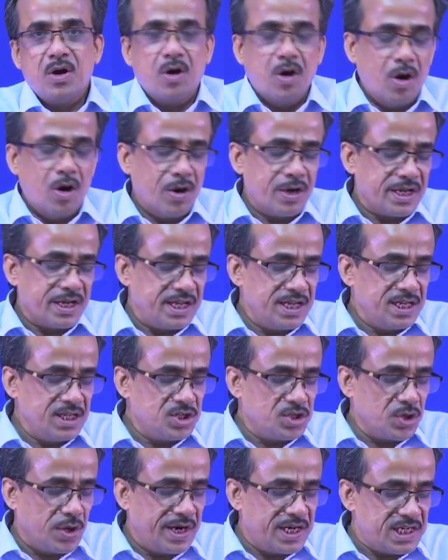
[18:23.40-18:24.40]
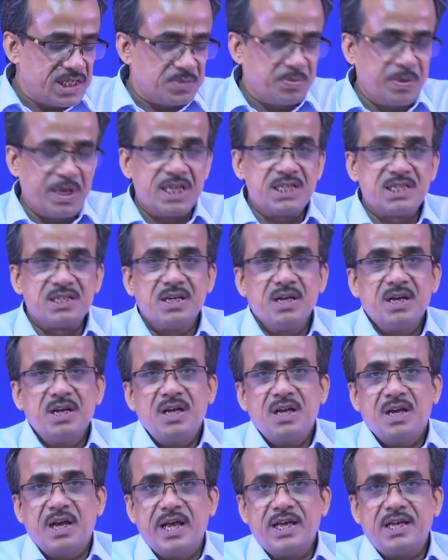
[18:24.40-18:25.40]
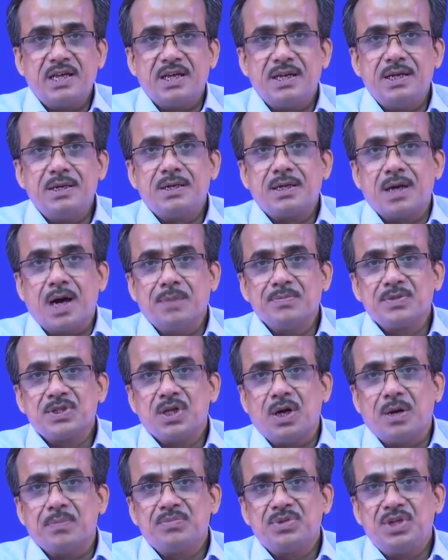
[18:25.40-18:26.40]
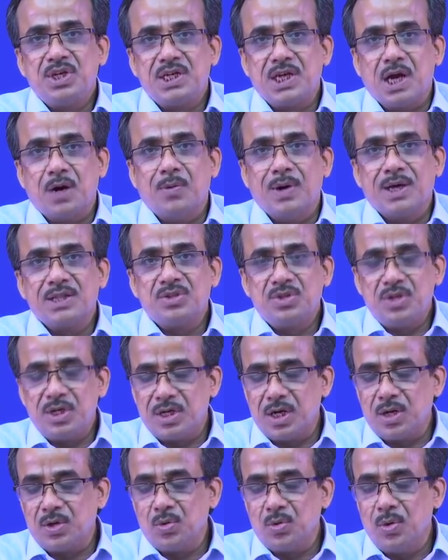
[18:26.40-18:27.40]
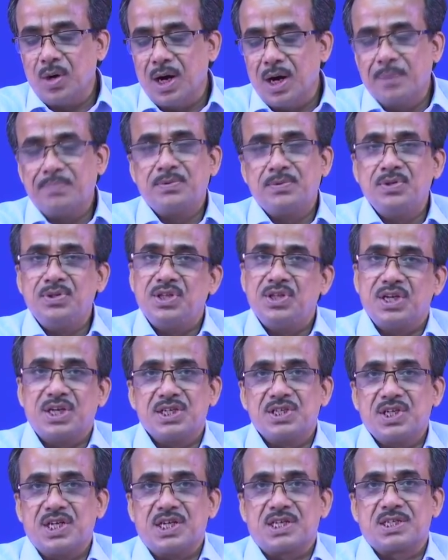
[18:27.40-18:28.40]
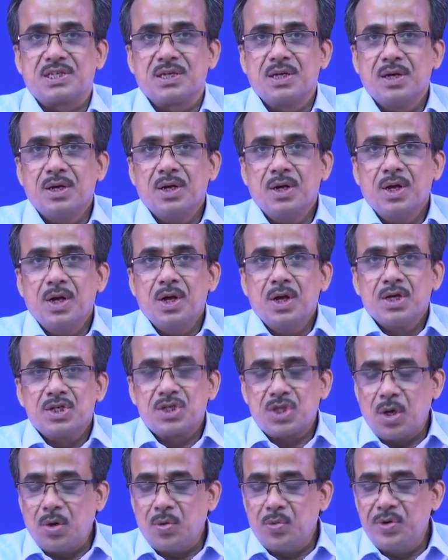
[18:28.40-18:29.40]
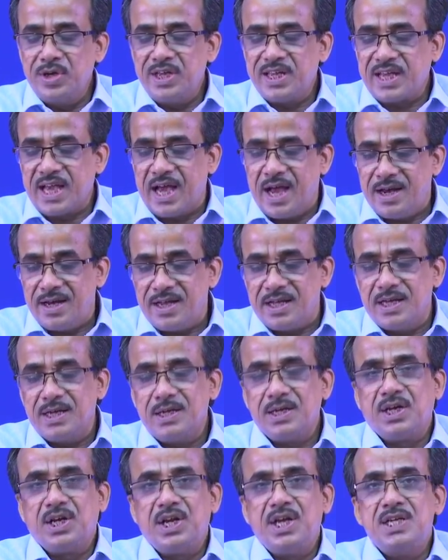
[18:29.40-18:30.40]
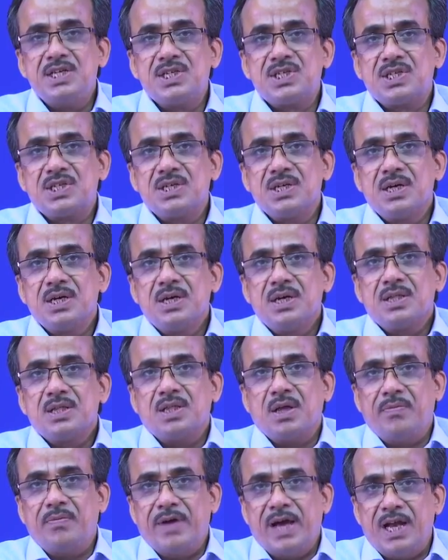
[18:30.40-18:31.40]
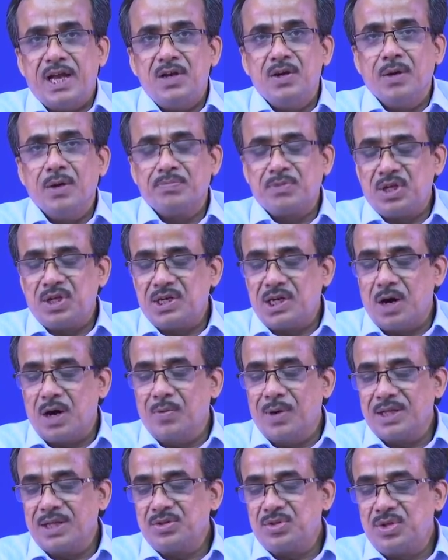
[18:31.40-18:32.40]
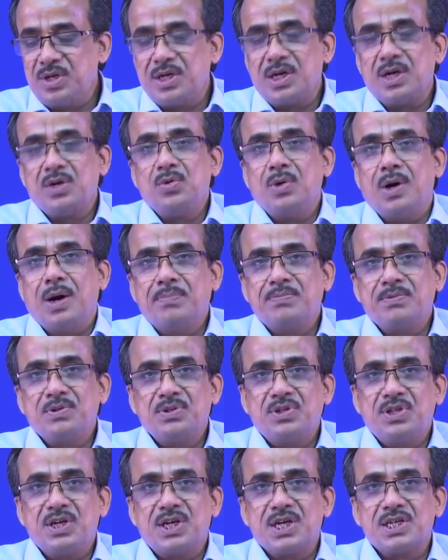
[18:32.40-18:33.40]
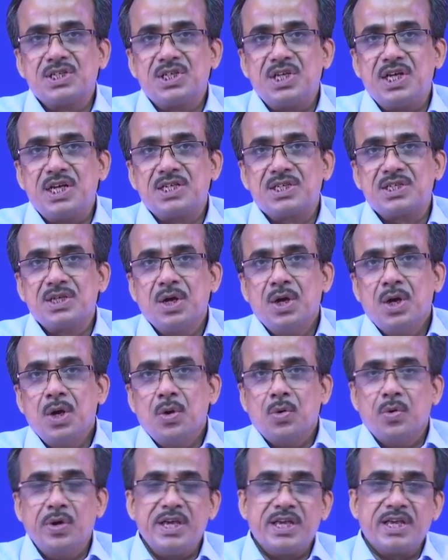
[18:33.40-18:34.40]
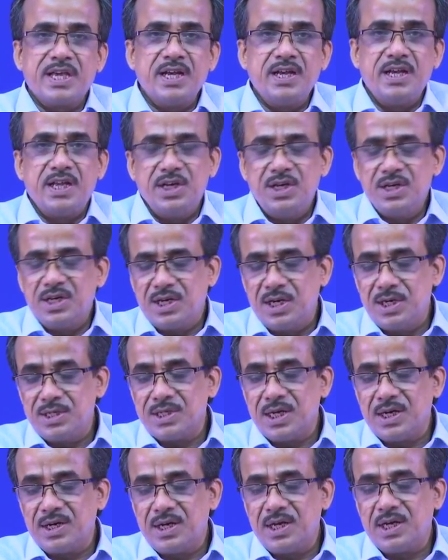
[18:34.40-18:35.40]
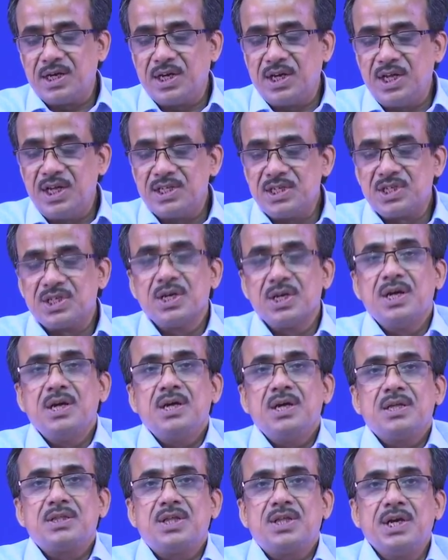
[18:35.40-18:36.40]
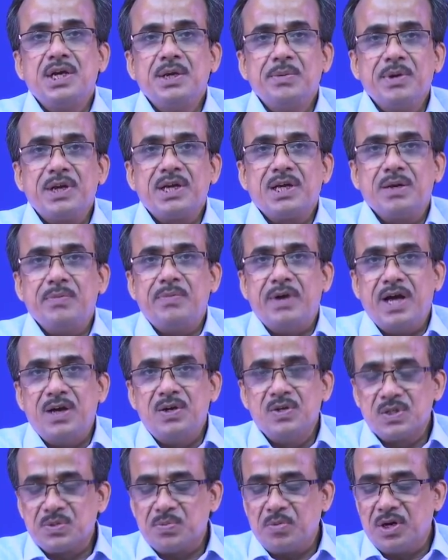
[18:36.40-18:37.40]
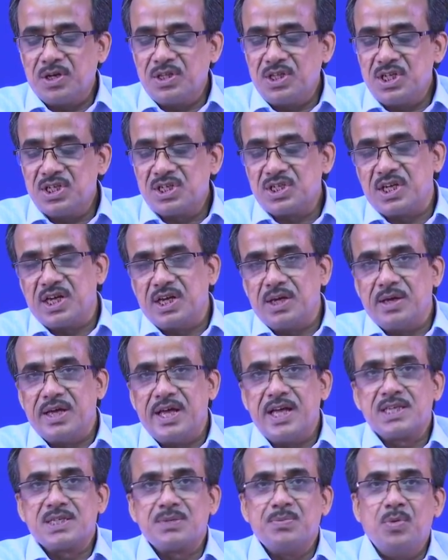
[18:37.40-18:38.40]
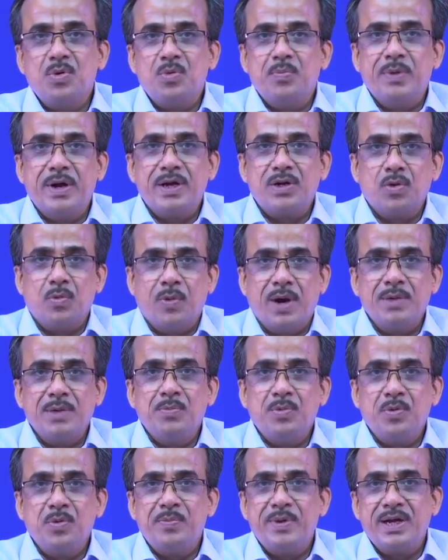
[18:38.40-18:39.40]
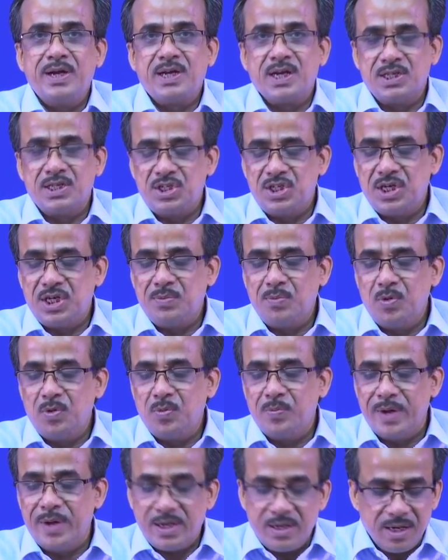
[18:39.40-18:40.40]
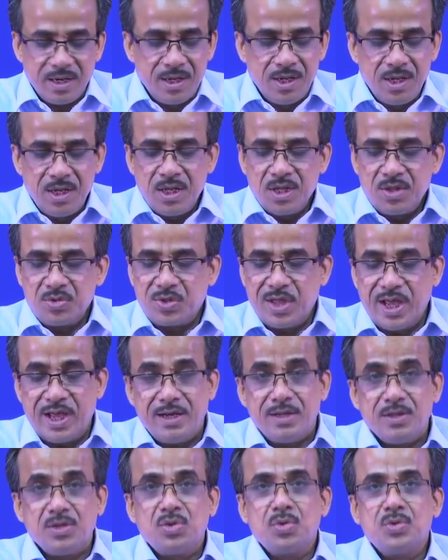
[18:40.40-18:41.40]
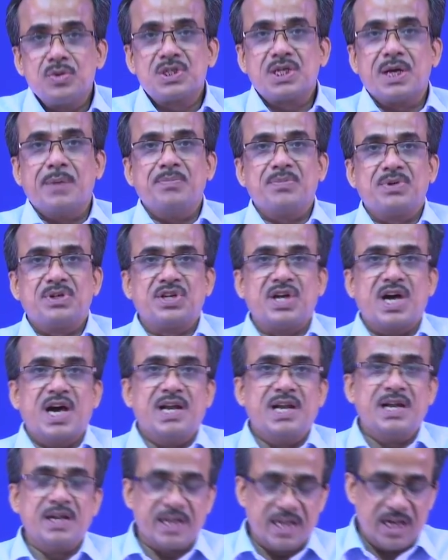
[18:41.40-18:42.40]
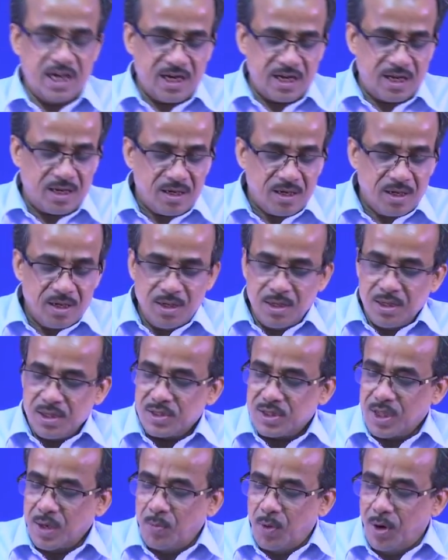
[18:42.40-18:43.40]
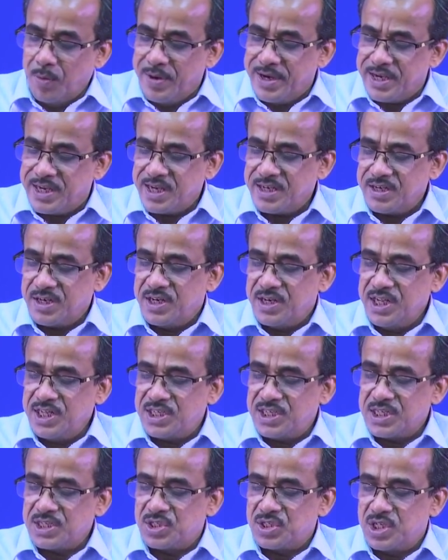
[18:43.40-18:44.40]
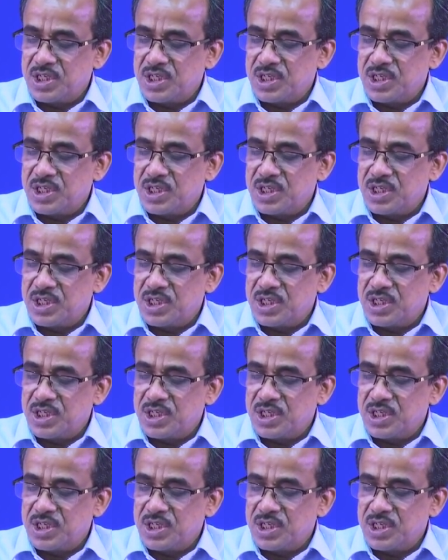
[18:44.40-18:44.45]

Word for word: or in joint space like in terms of theta 1, theta 2 up to theta 6. So, we can increase the value of theta 1, theta 2 up to theta 6, we can increase and decrease the numerical values for this x movement, y movement and z movement then through some trial and error the moment it reaches